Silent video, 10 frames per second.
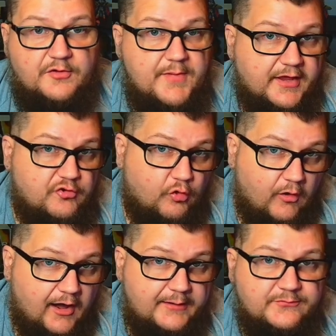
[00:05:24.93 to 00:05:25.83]
commit
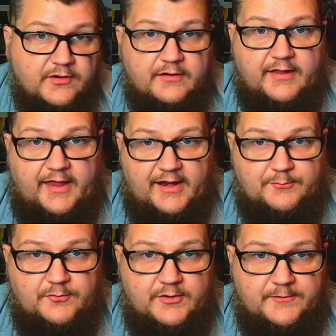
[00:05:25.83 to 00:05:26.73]
crimes on
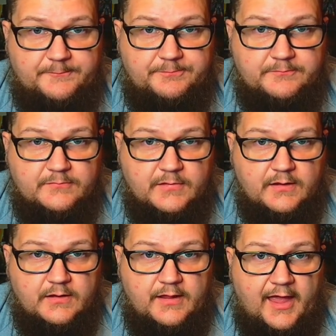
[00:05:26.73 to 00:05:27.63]
camera,
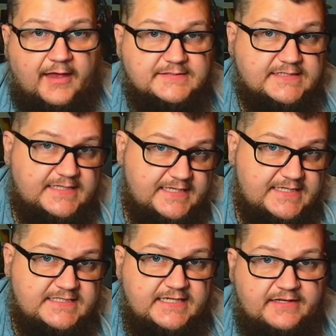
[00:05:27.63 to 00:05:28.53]
has
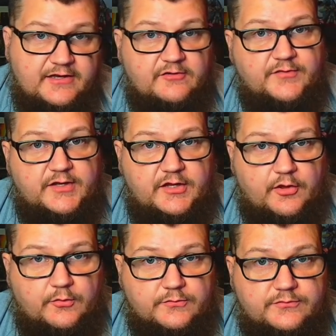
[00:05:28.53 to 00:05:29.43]
kids in their
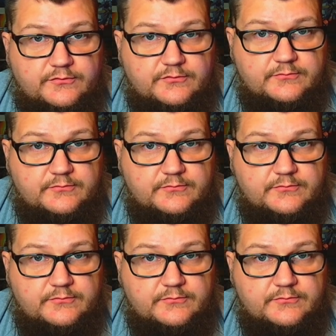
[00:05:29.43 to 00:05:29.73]
videos,